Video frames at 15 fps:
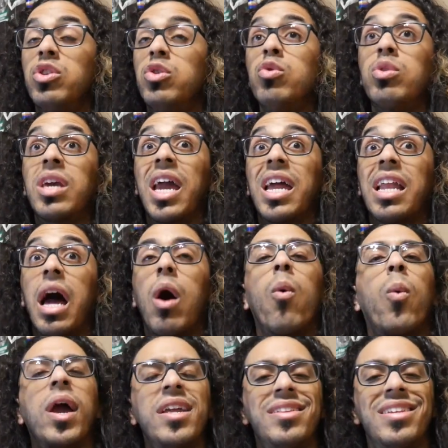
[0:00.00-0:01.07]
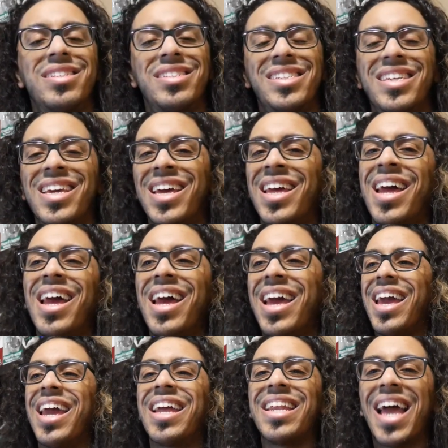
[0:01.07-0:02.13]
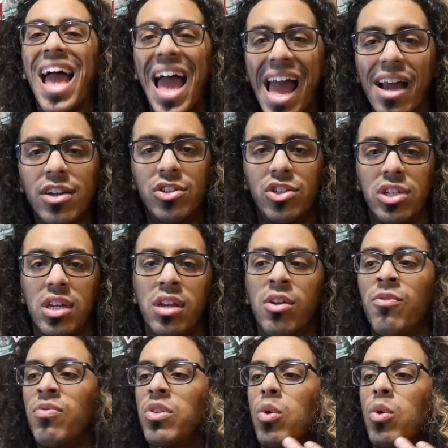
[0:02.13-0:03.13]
you cannot wait to see it in action